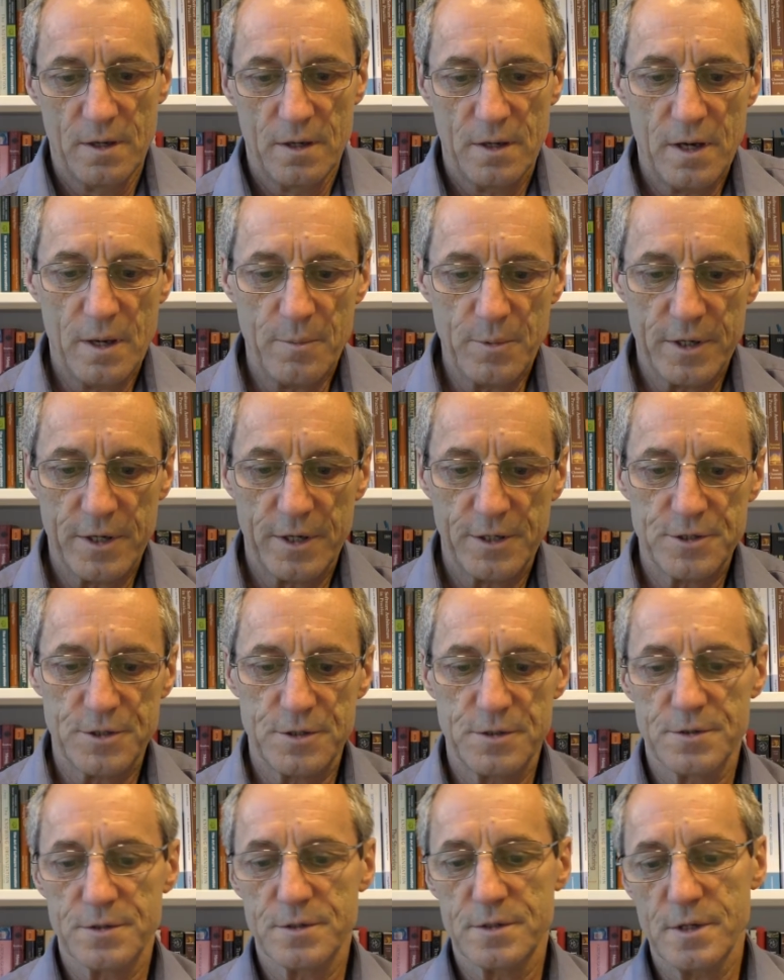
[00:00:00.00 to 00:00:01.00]
The
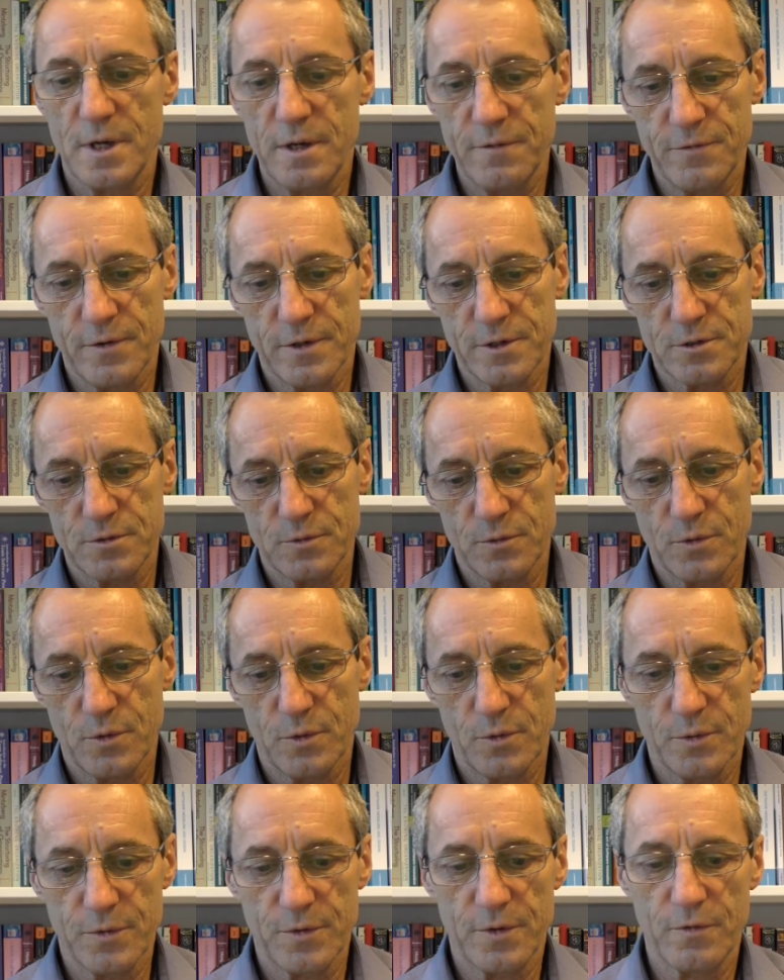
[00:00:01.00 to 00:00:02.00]
applications use the same functional
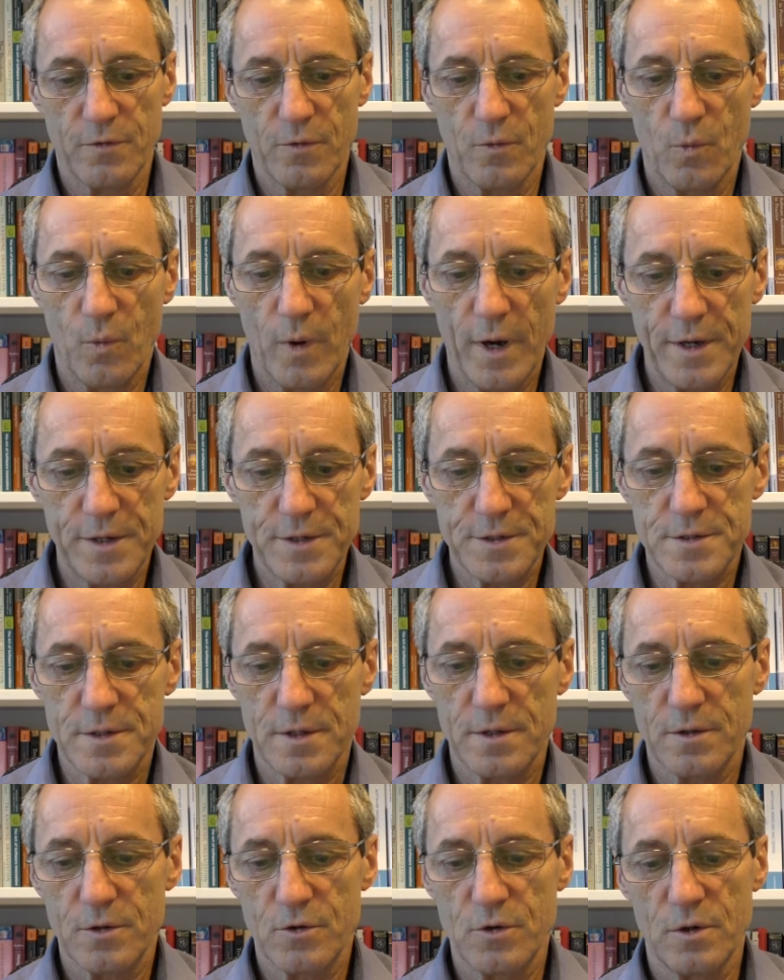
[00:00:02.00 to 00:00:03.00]
core in different ways,
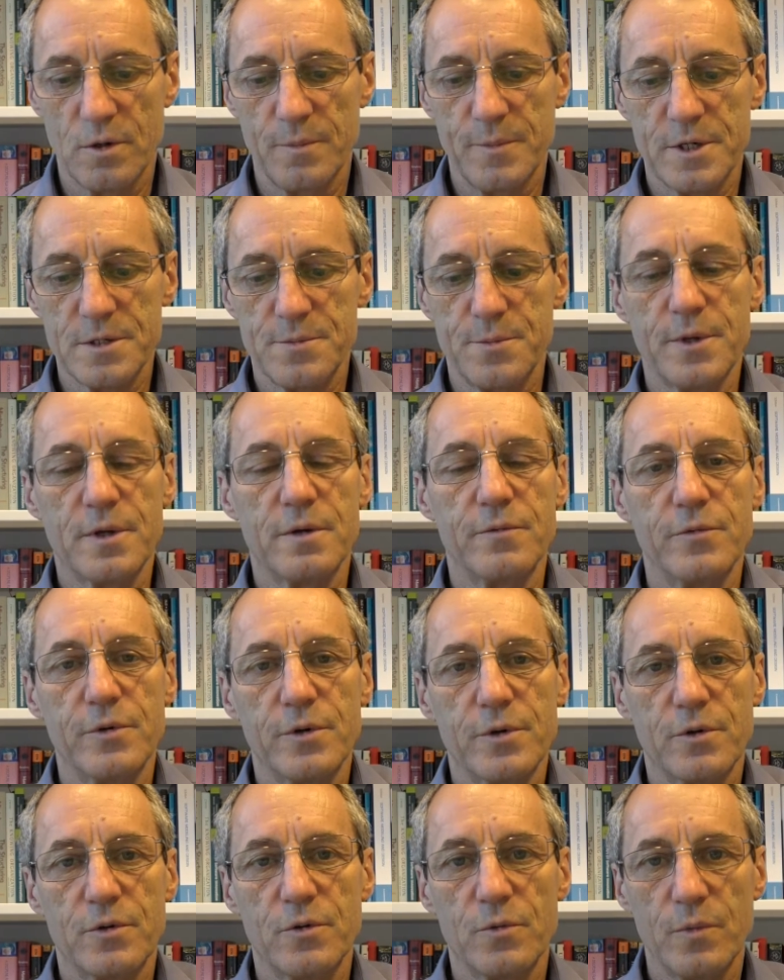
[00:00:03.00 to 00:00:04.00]
and the core must be
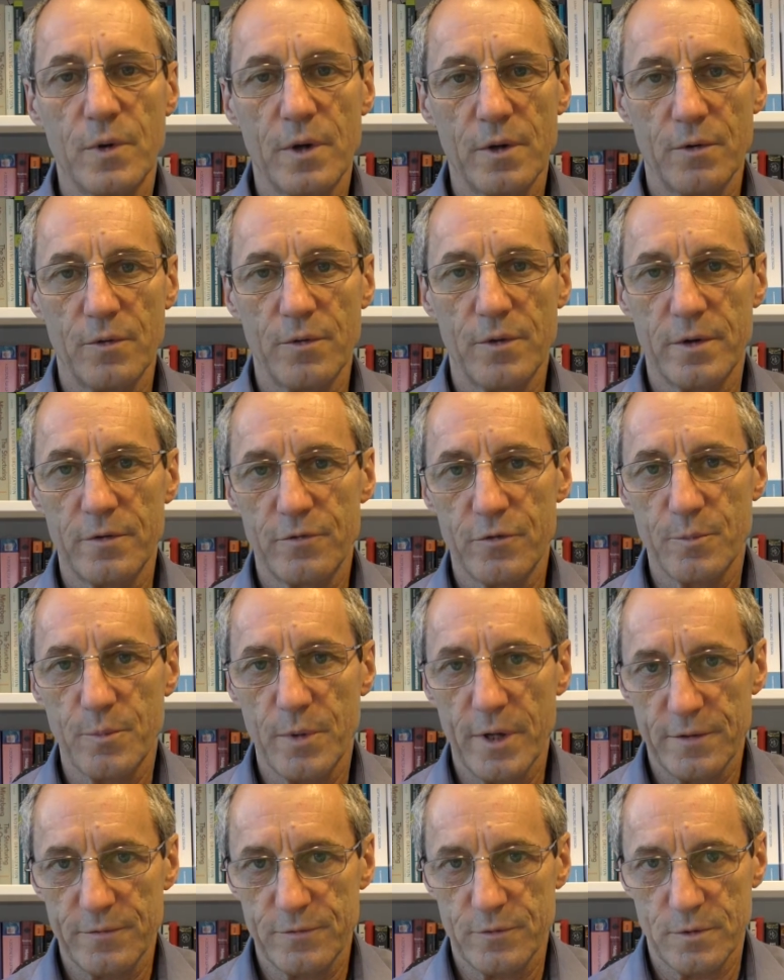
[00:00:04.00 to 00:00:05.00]
converted to run on the different
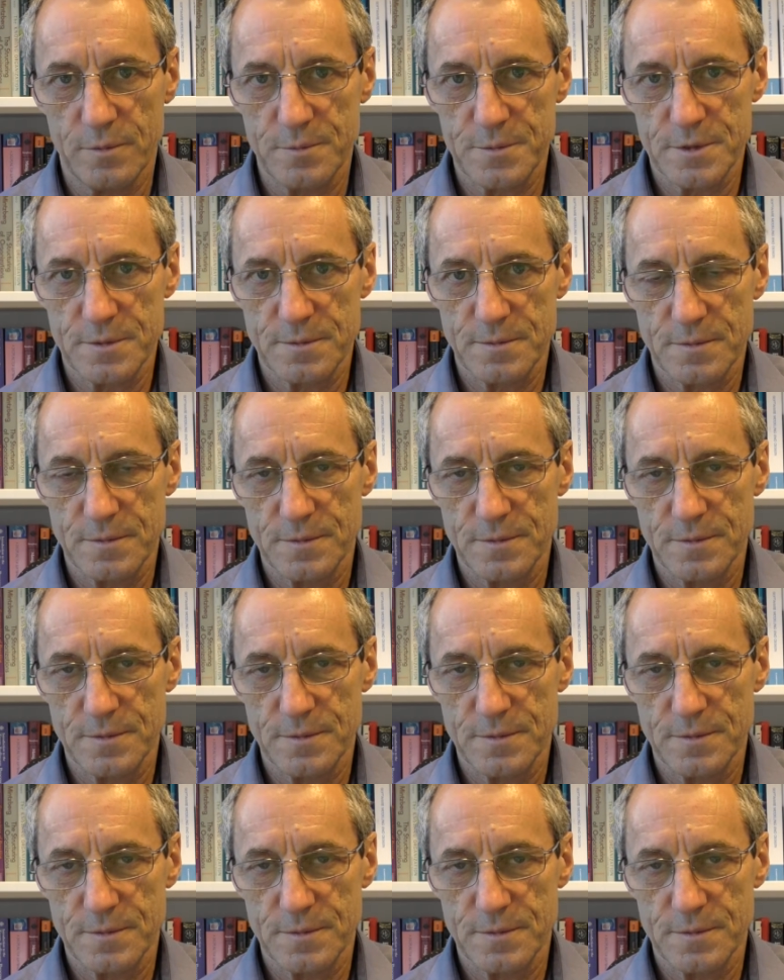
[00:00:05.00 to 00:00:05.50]
platforms.